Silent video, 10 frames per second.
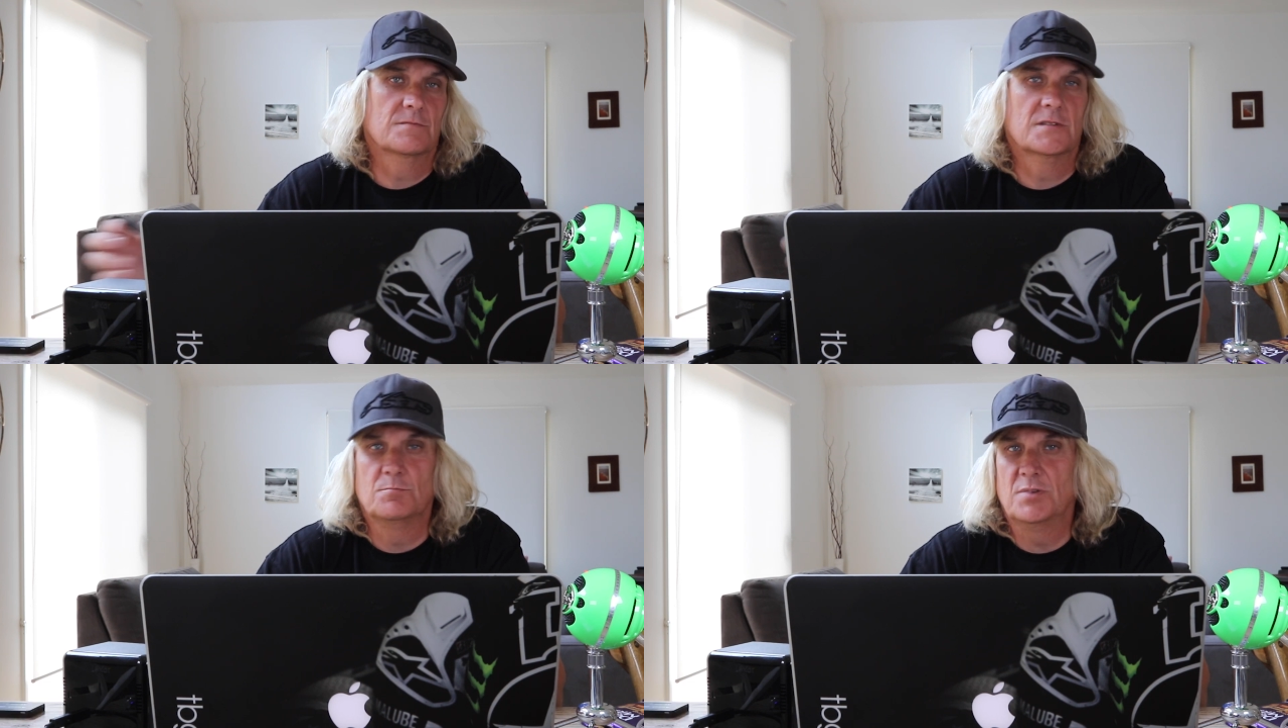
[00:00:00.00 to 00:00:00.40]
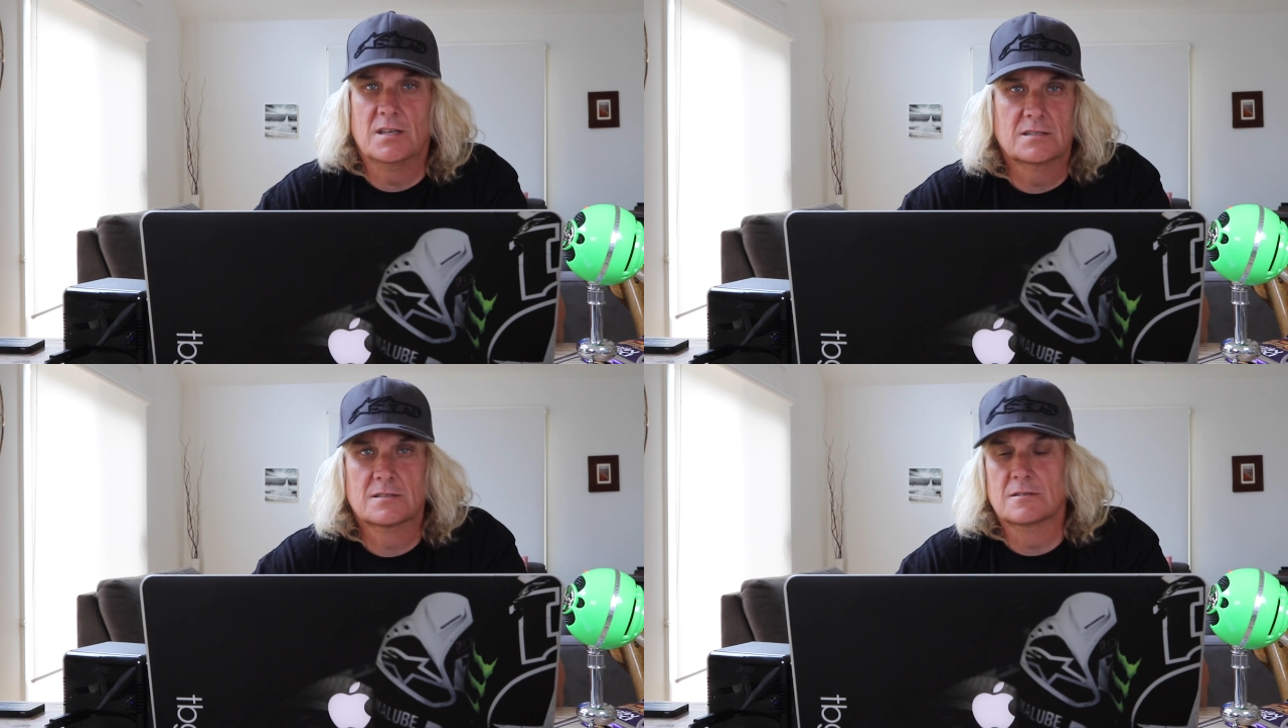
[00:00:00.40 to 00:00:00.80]
the
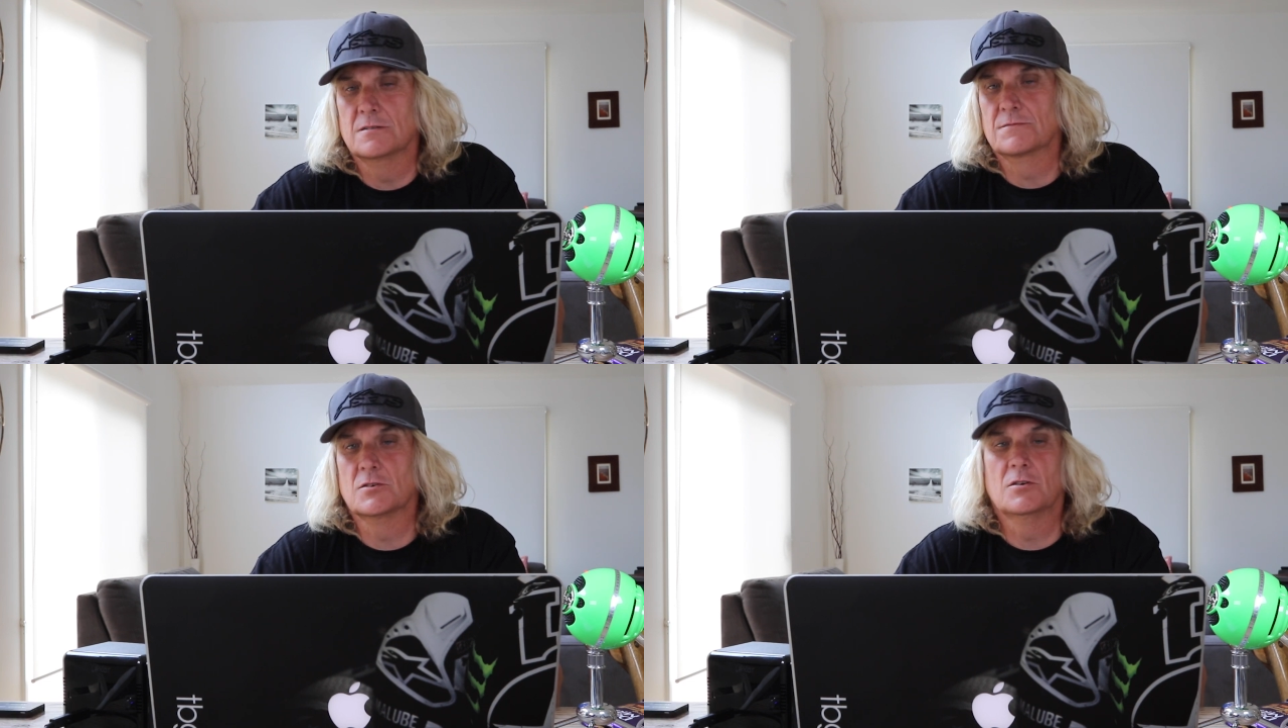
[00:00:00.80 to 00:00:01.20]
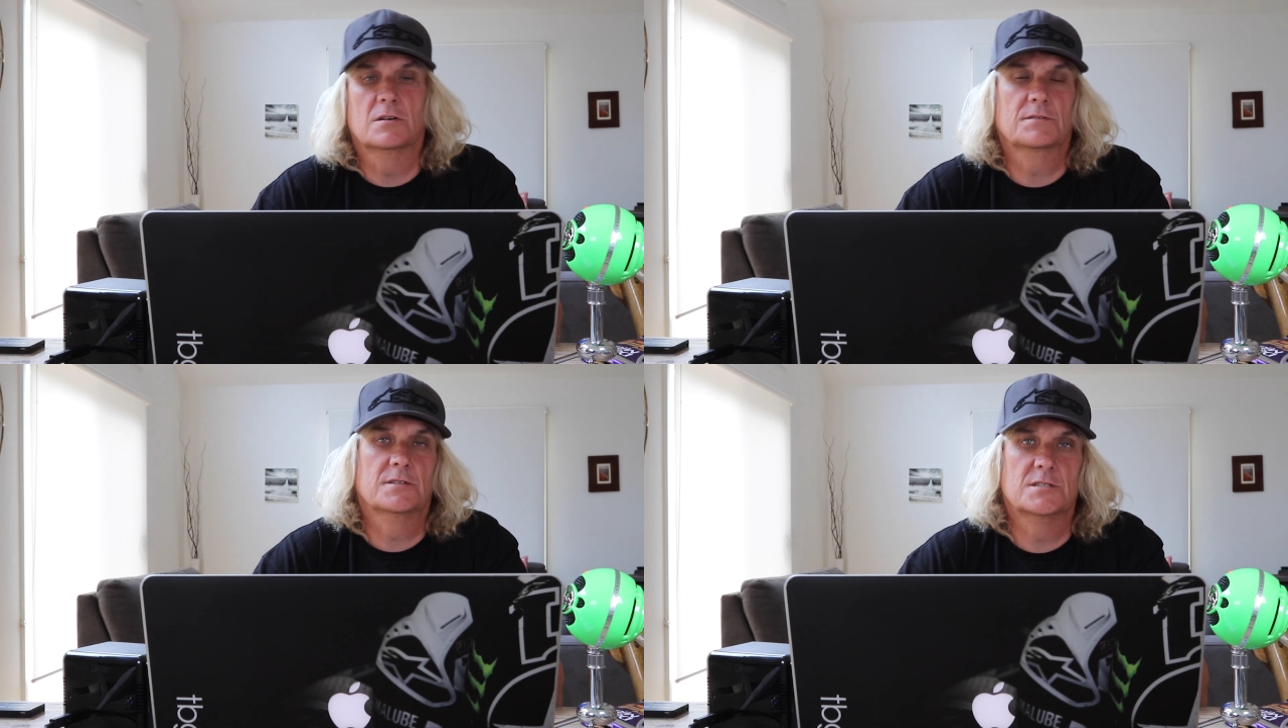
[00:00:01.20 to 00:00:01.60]
pics that I've
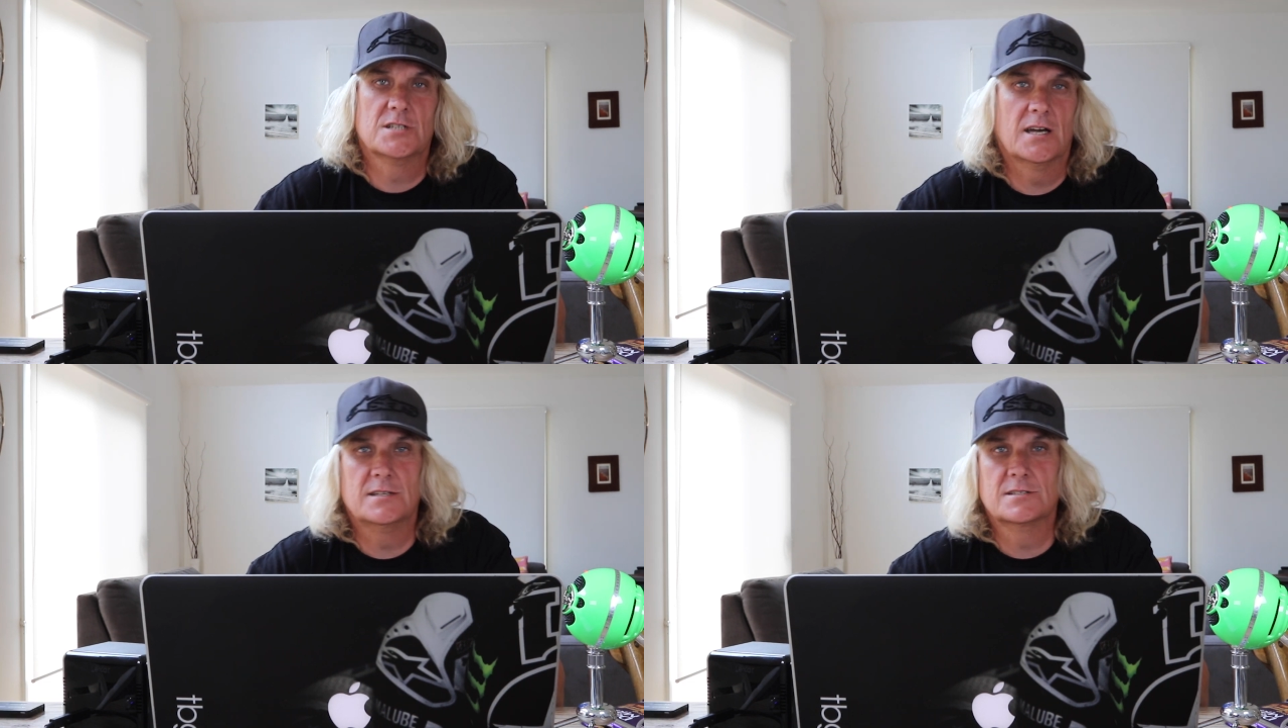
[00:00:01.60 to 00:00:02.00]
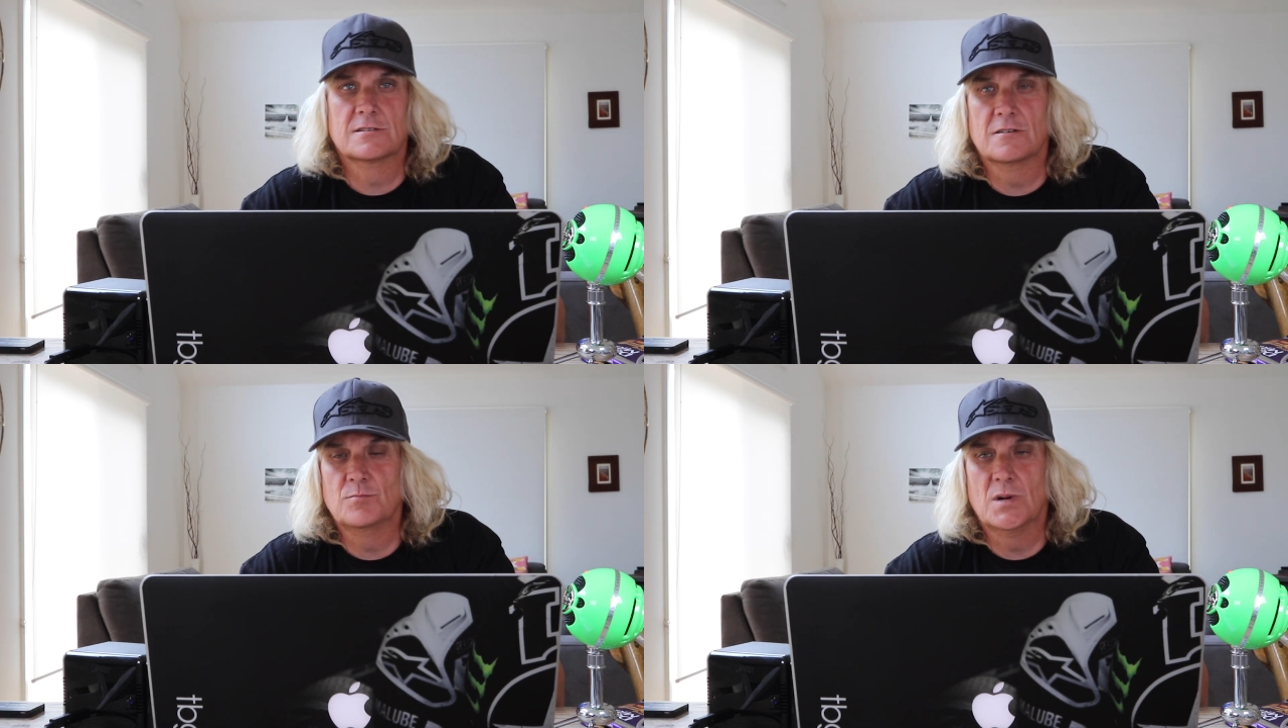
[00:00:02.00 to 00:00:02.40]
got, the
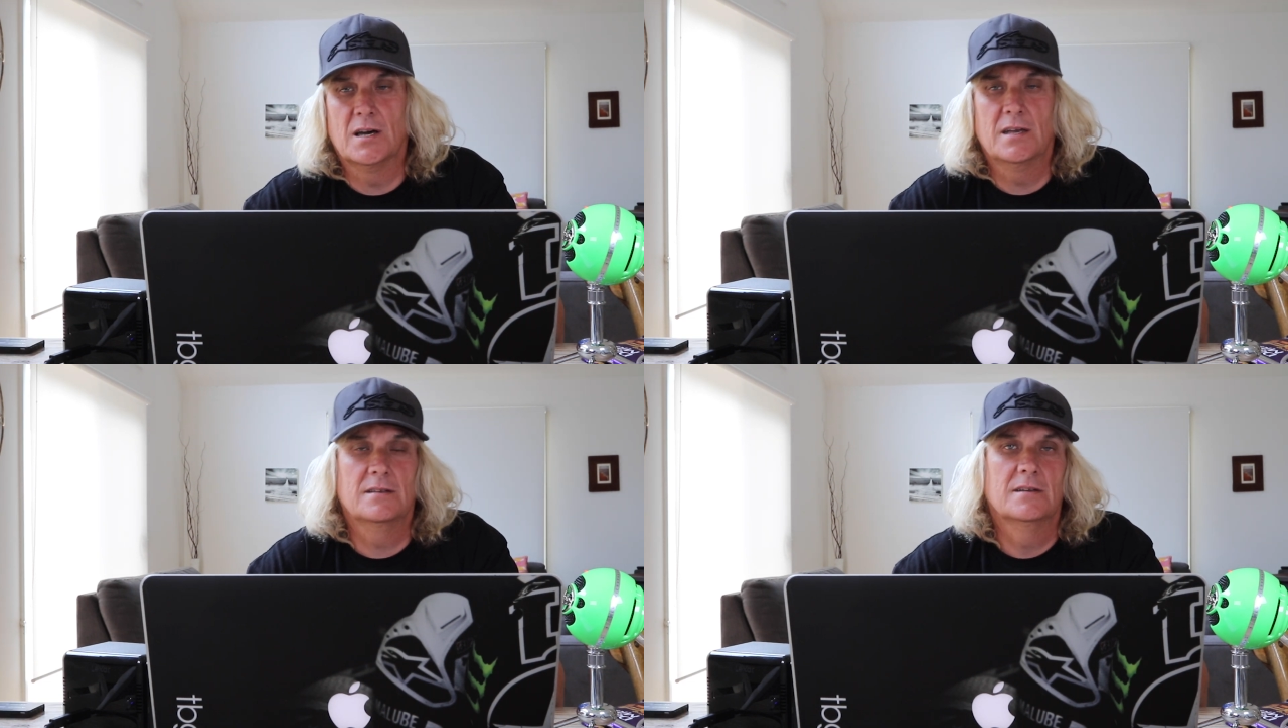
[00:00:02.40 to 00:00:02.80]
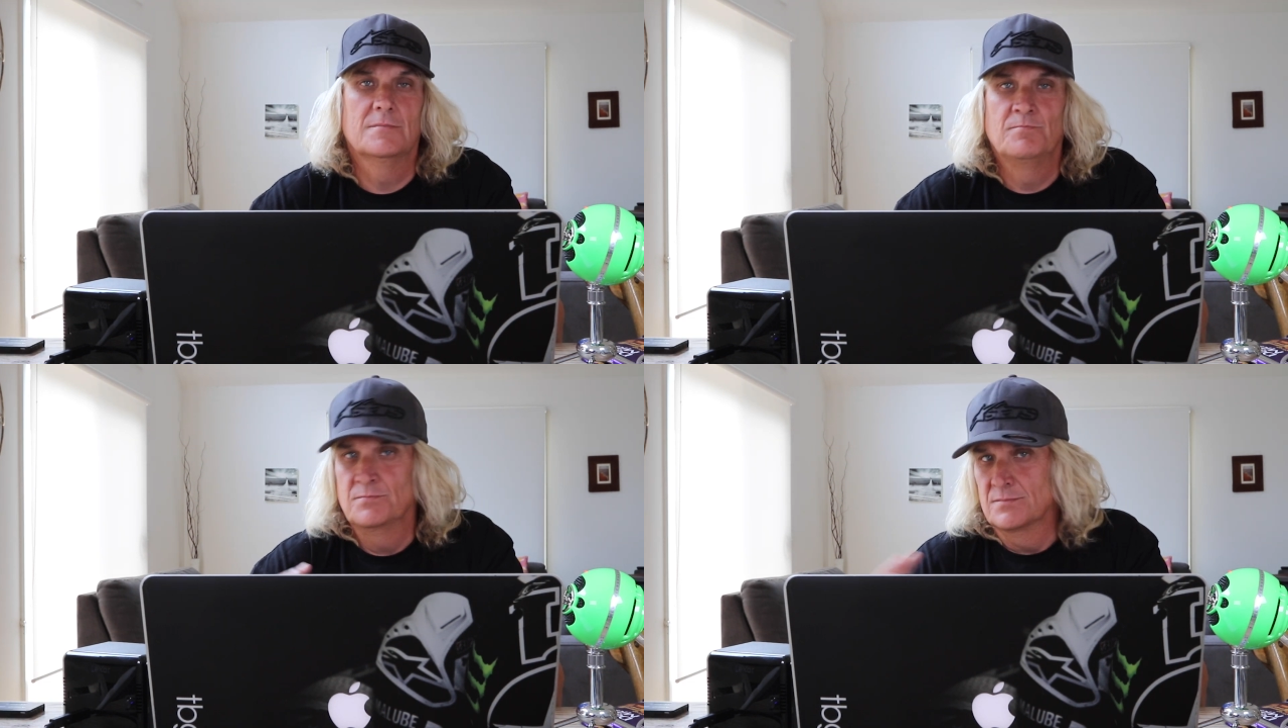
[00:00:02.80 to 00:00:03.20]
changes I've made,
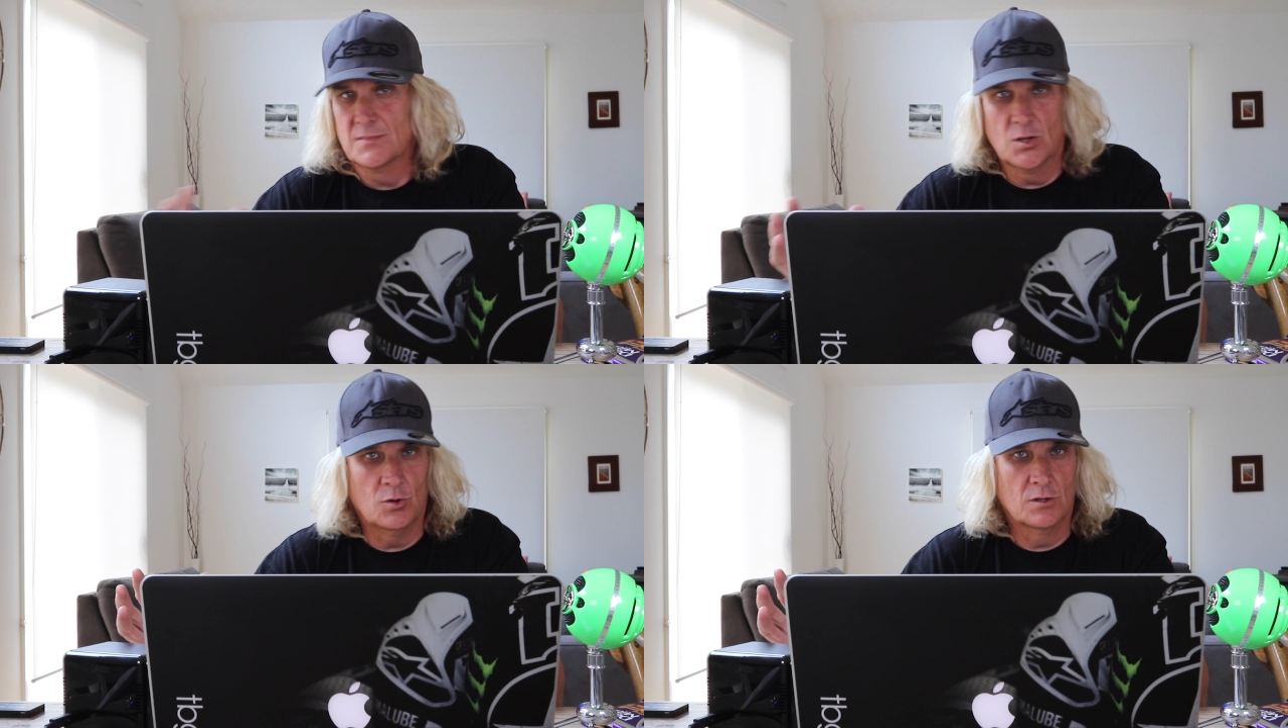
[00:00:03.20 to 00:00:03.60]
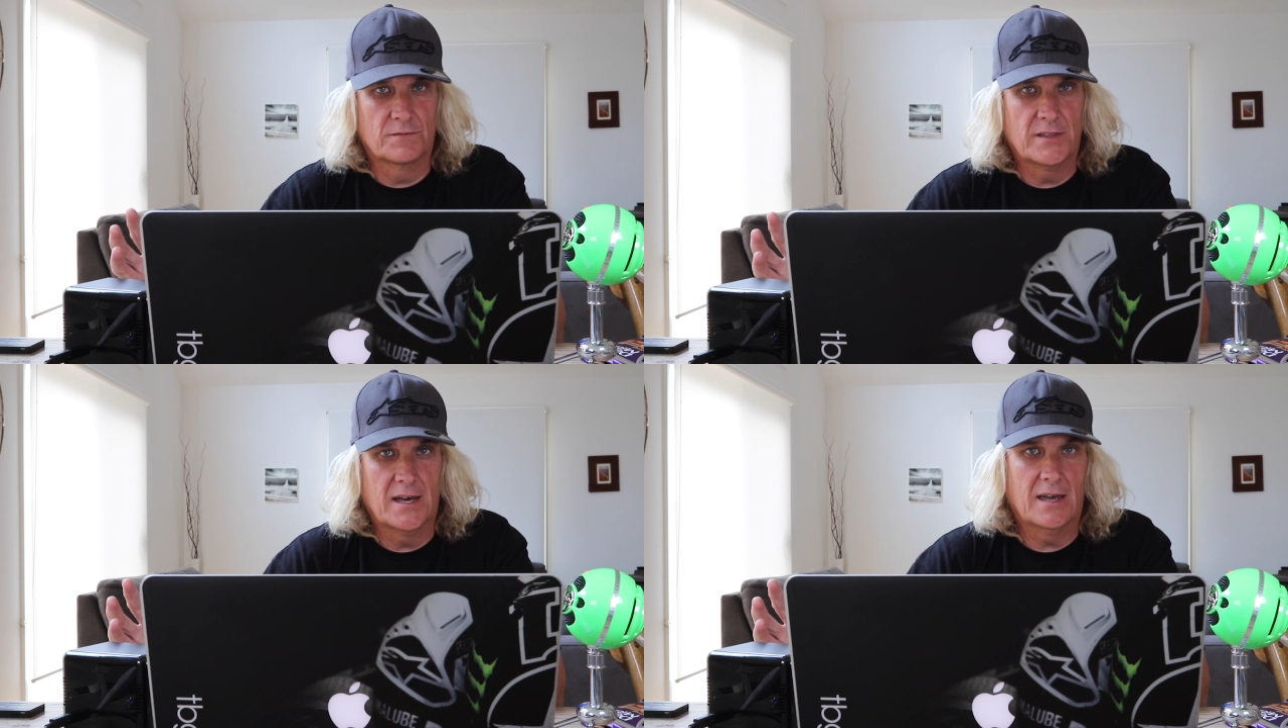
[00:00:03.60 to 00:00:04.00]
all
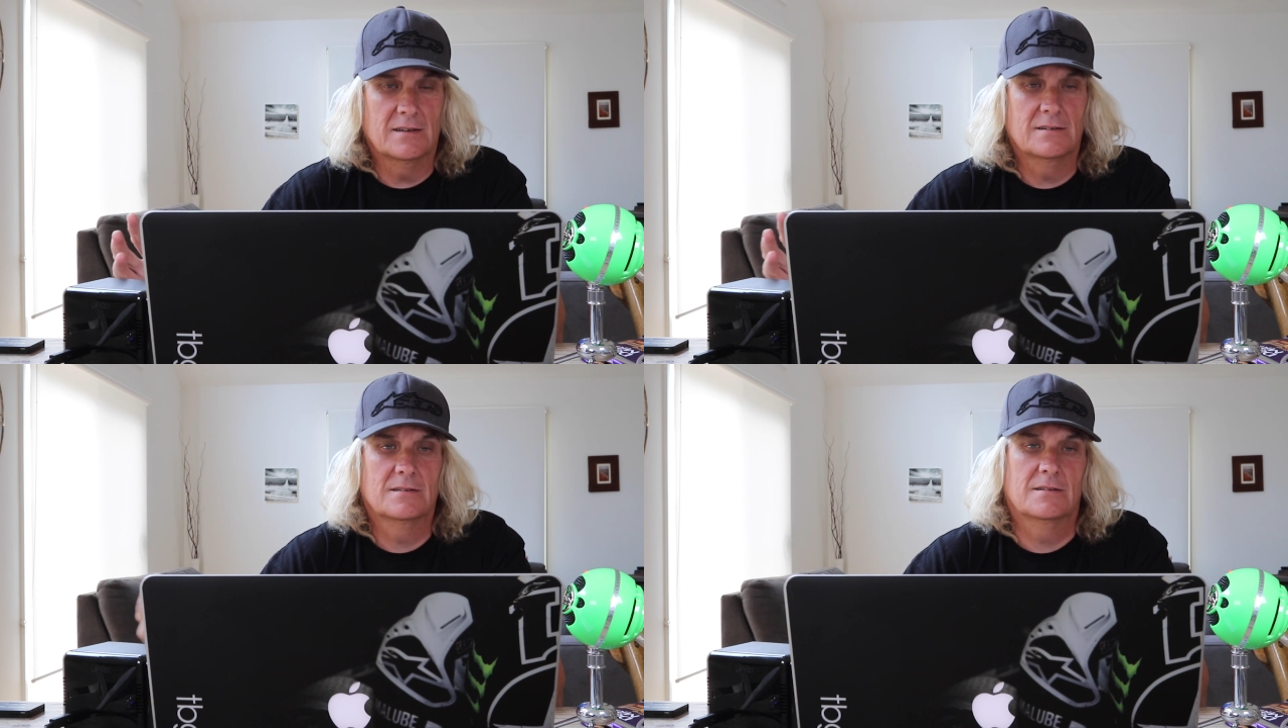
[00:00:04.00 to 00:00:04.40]
of that.